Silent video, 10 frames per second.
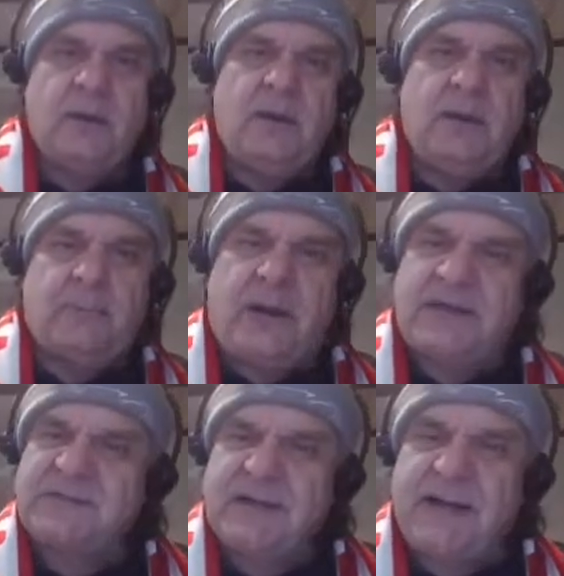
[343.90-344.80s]

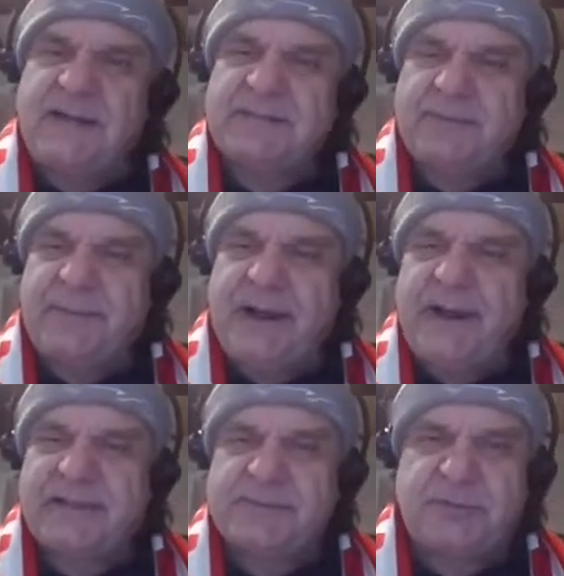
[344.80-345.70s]
PROG stock is a buy
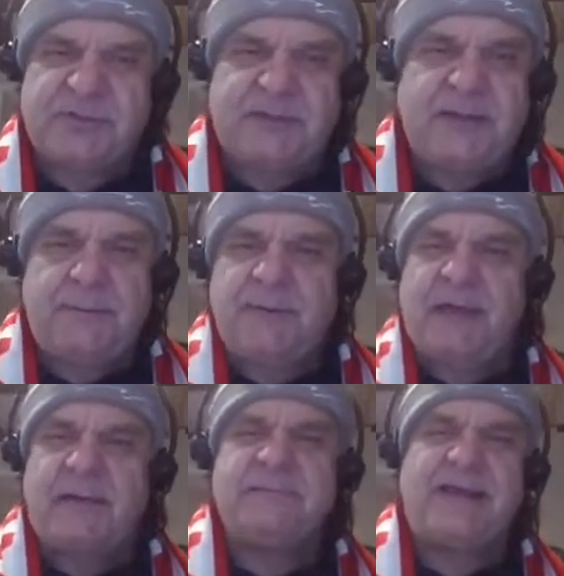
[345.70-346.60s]
as Progenity
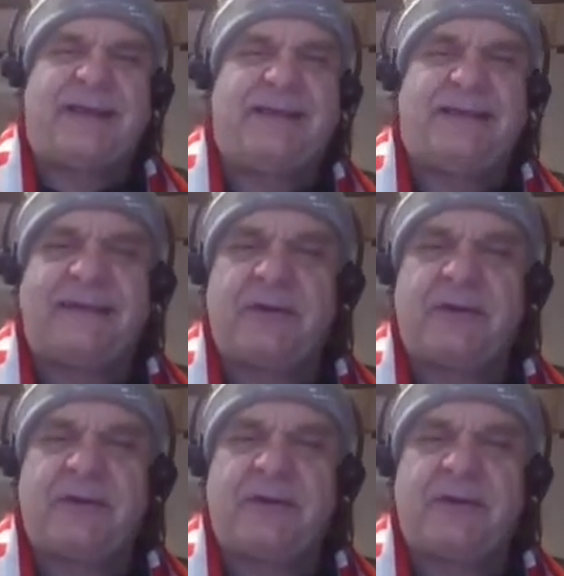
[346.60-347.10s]
becomes a leaner